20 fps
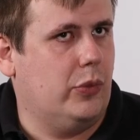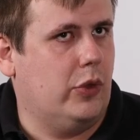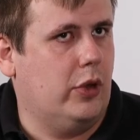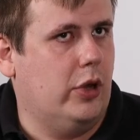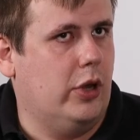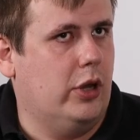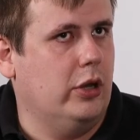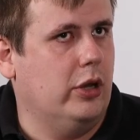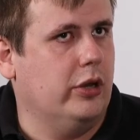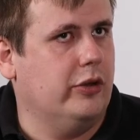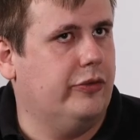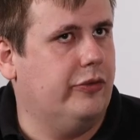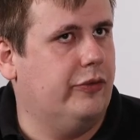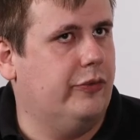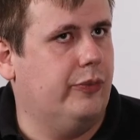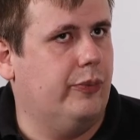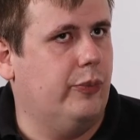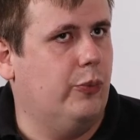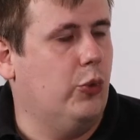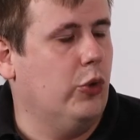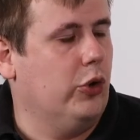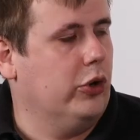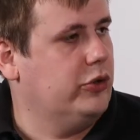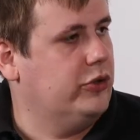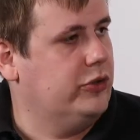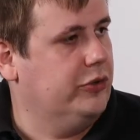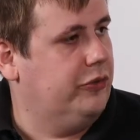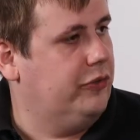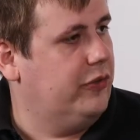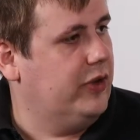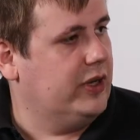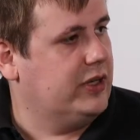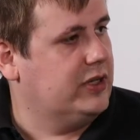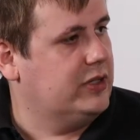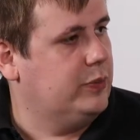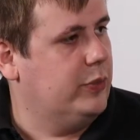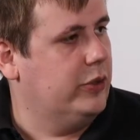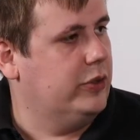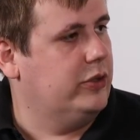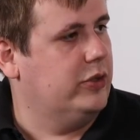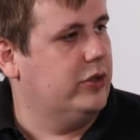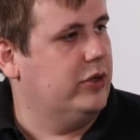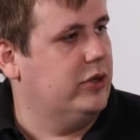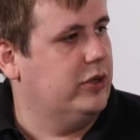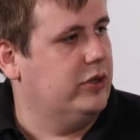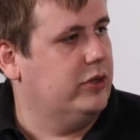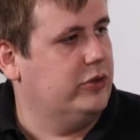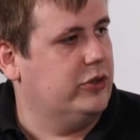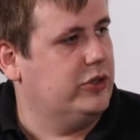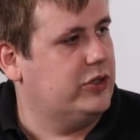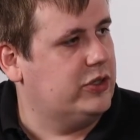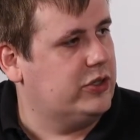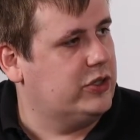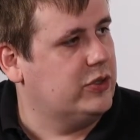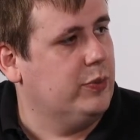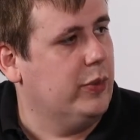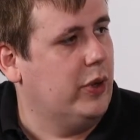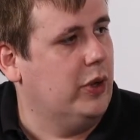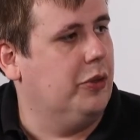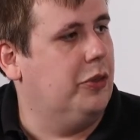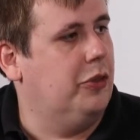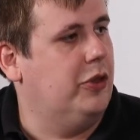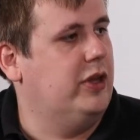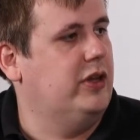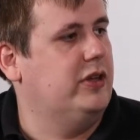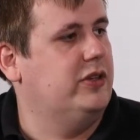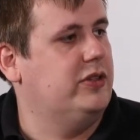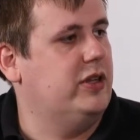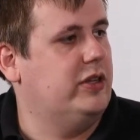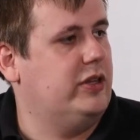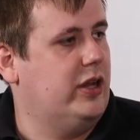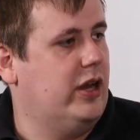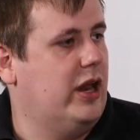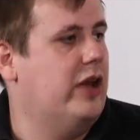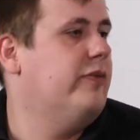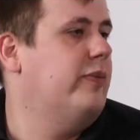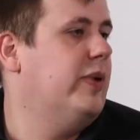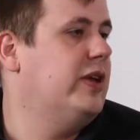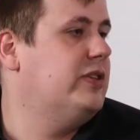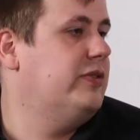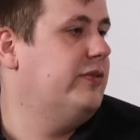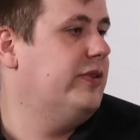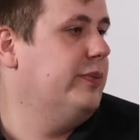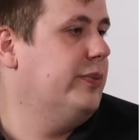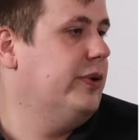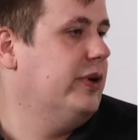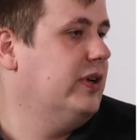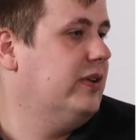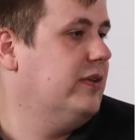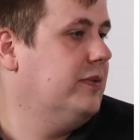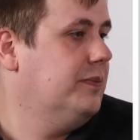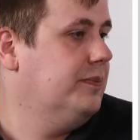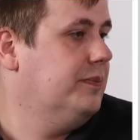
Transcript: a lot of work to fix, but just small things that can have massive impact.